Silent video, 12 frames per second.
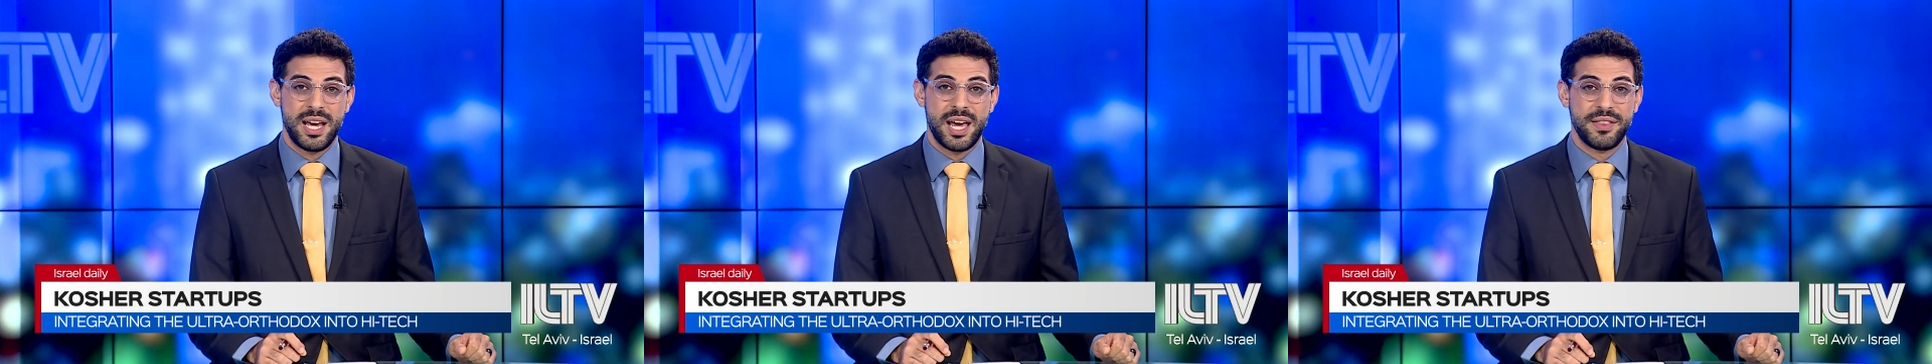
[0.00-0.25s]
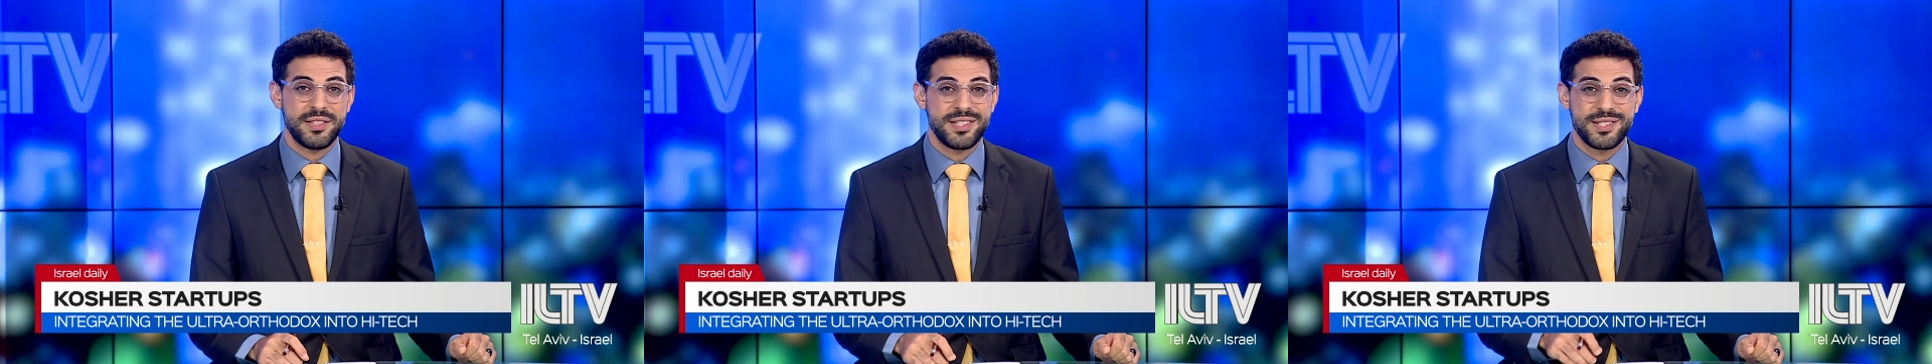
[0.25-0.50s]

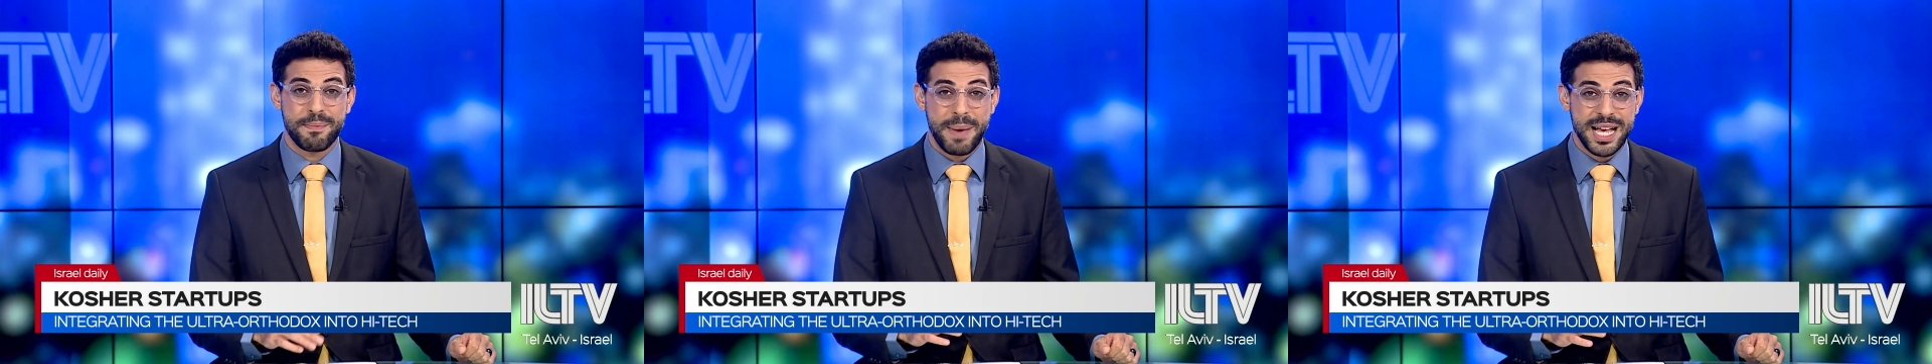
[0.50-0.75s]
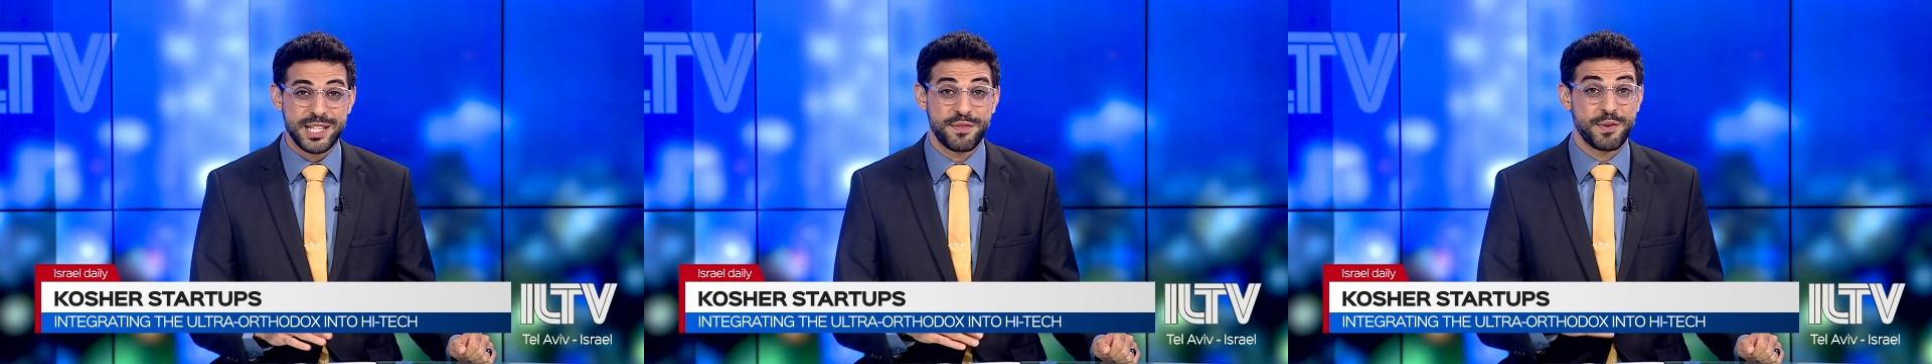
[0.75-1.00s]
And this is a
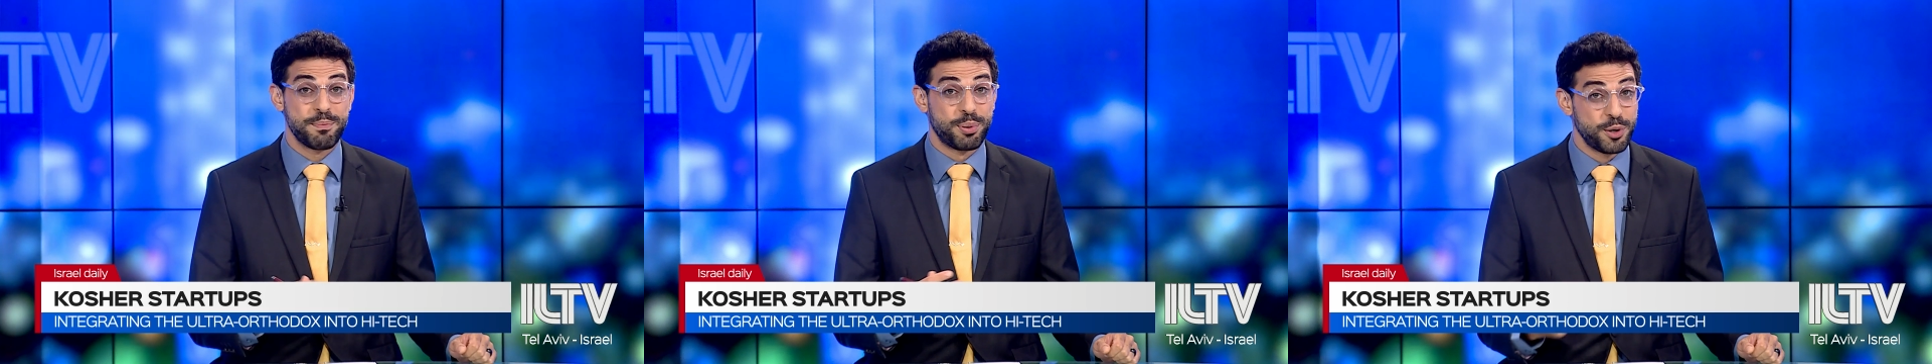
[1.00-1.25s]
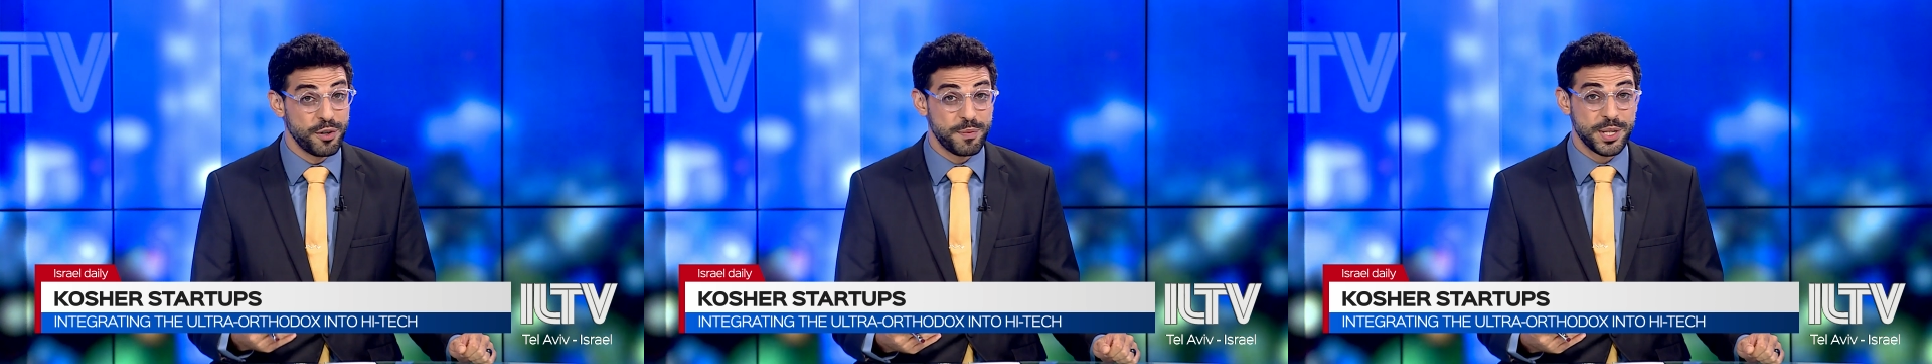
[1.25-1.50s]
massive
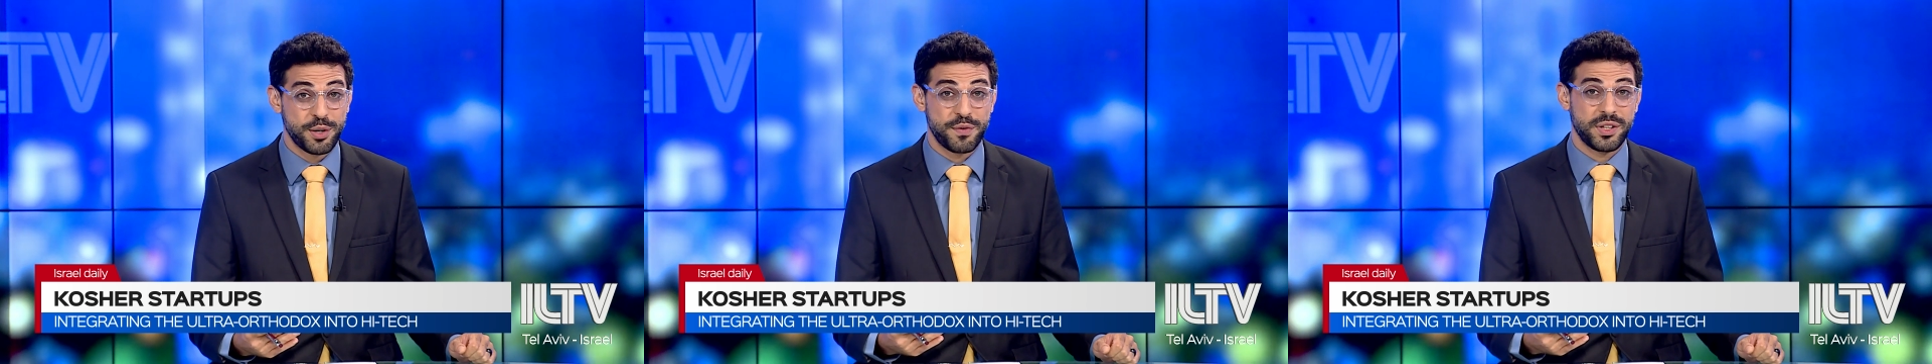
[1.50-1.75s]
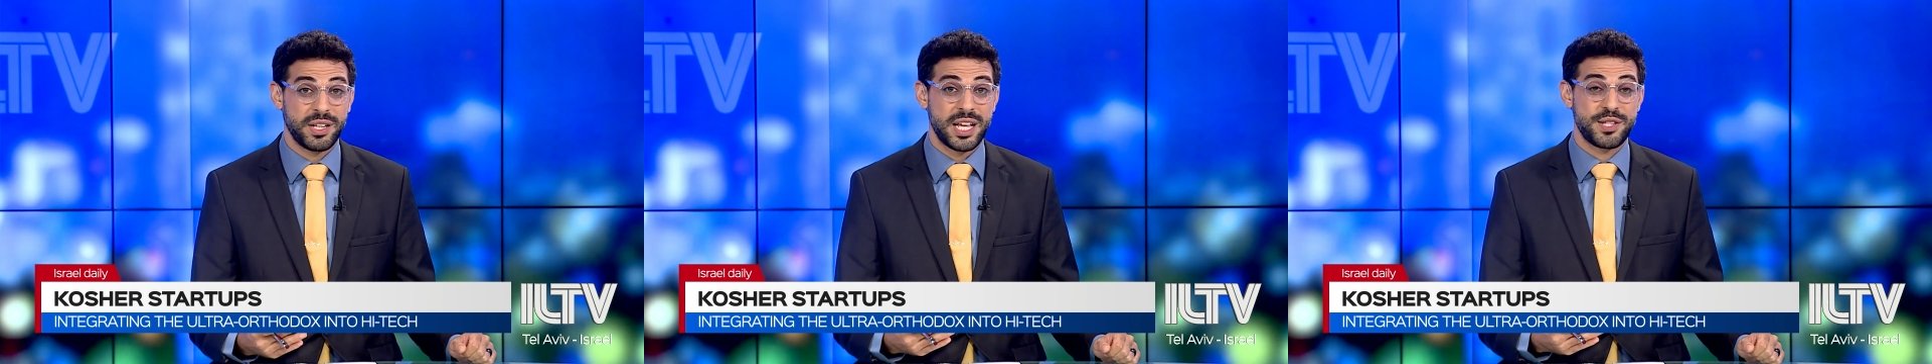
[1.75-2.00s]
improvement
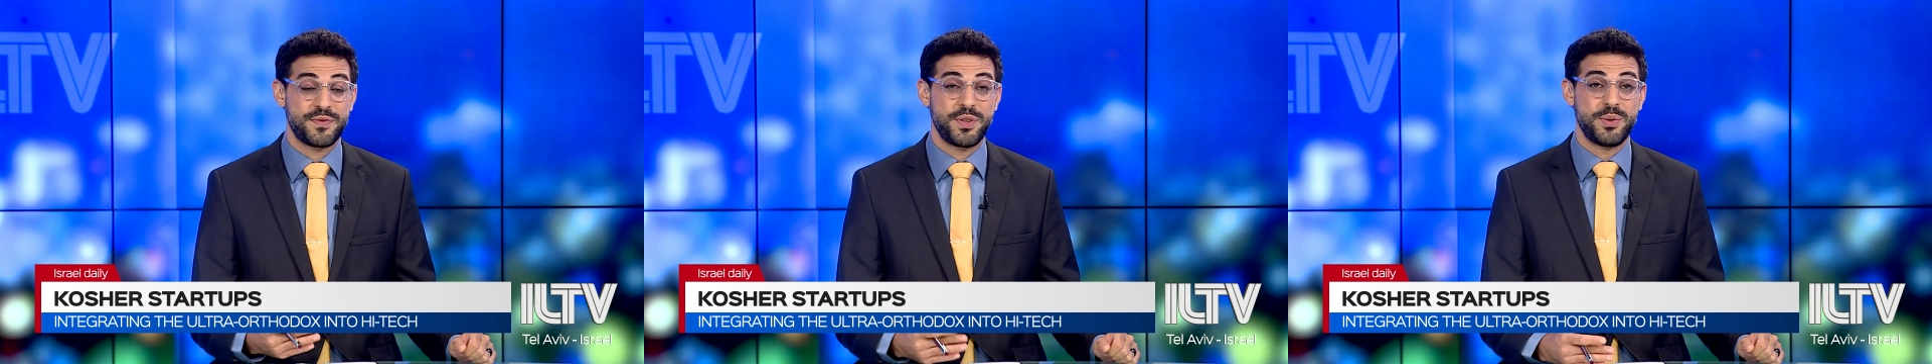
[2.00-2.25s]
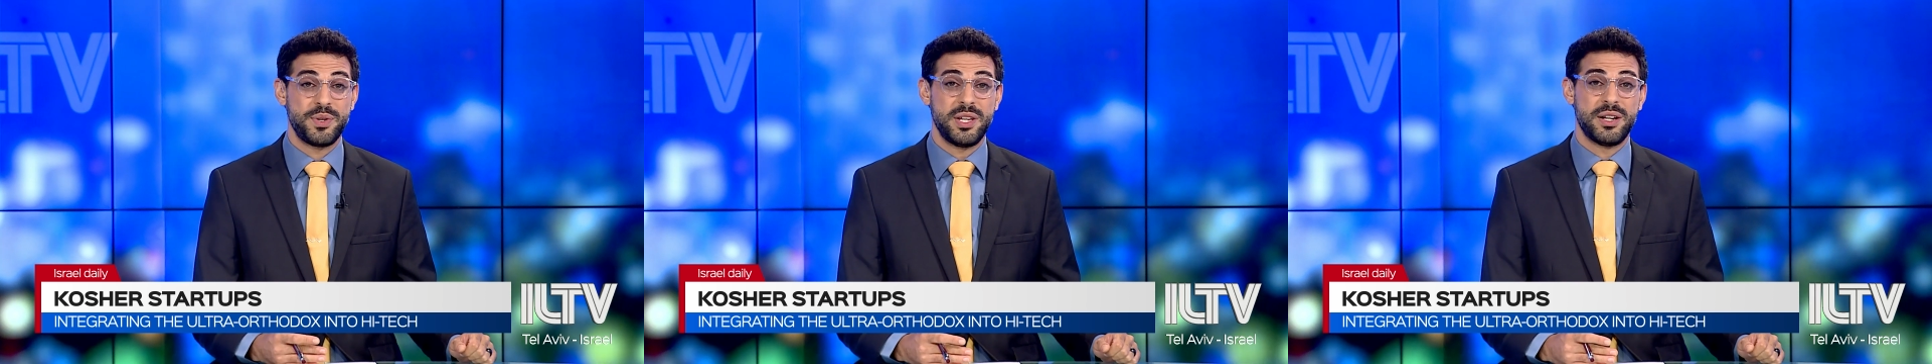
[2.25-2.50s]
over the last
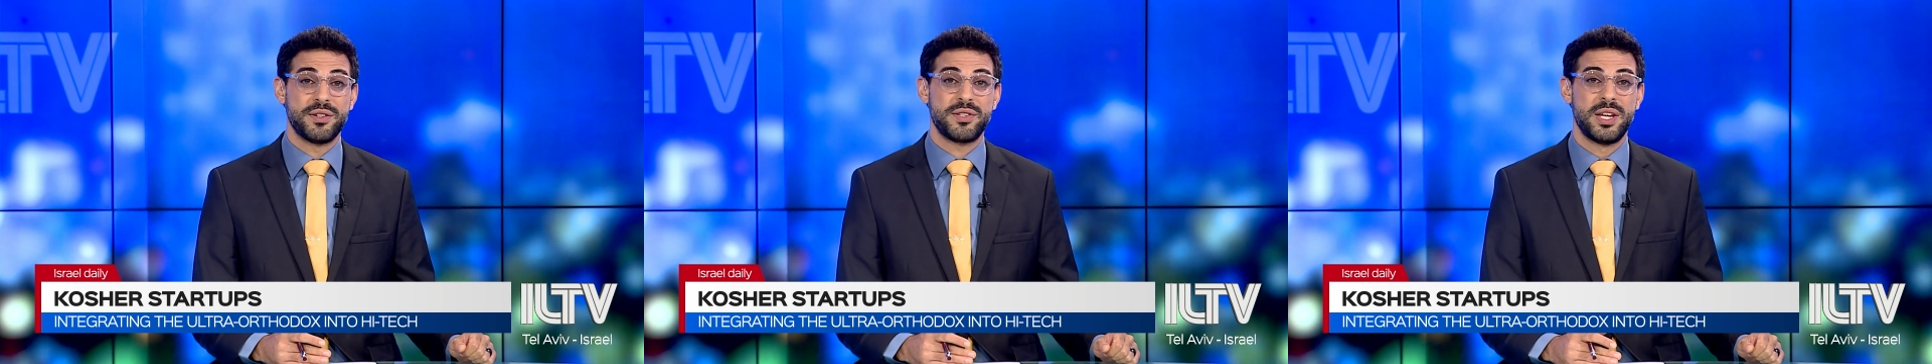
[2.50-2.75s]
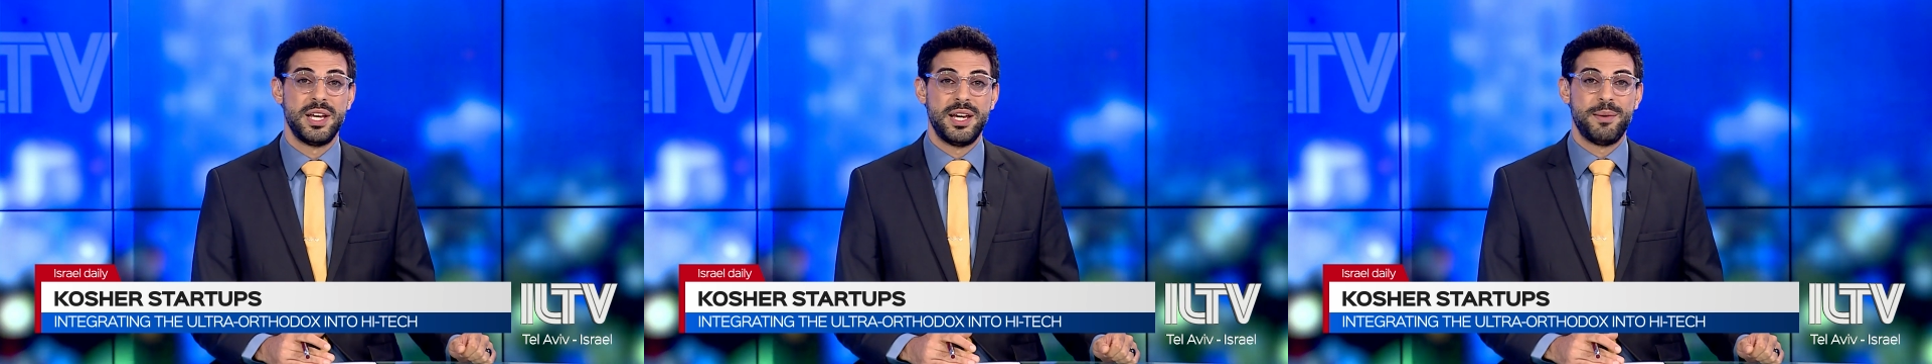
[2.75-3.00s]
few years.